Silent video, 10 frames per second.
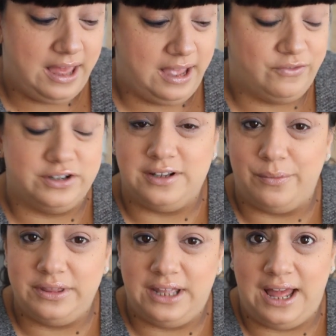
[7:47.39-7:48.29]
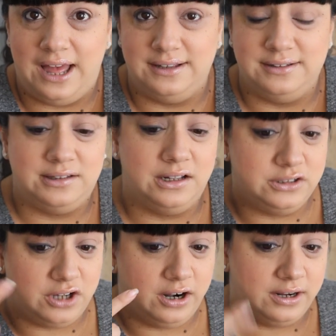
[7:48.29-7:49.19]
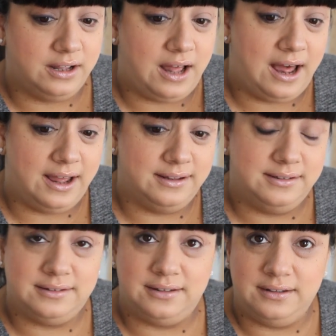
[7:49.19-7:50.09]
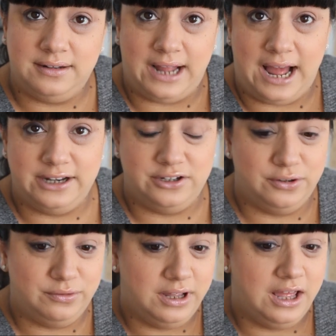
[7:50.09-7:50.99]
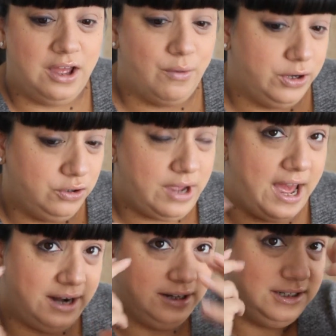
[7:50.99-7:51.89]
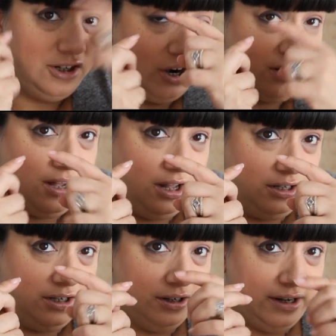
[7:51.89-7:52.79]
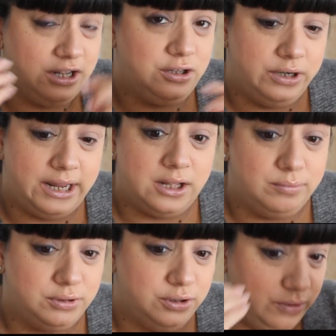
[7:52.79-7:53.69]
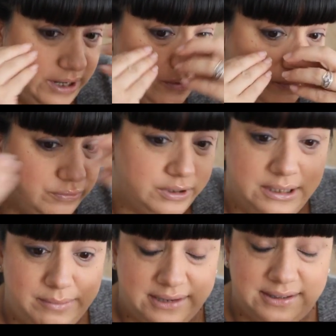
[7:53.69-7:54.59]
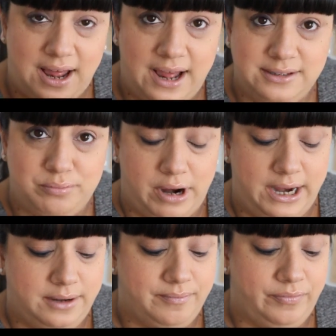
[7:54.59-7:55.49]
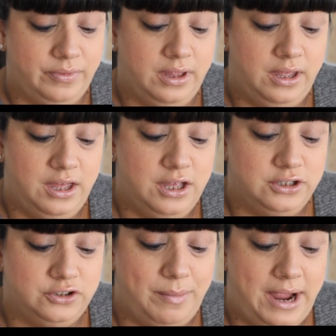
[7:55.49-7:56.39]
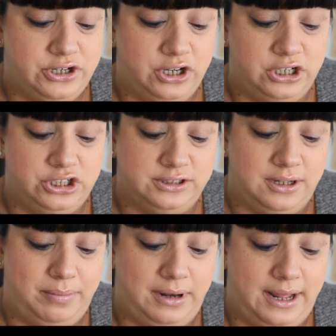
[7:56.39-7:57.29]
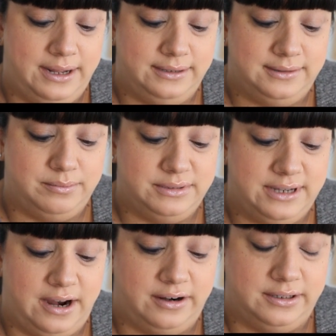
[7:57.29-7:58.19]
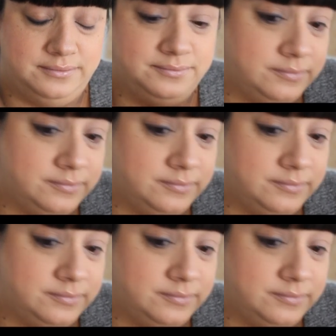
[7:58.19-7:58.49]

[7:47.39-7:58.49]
And for someone that has dark eyes, like I do, when you add a dark color, including like a blue, it really makes the eyes bright. So I'm actually going to just apply some mascara.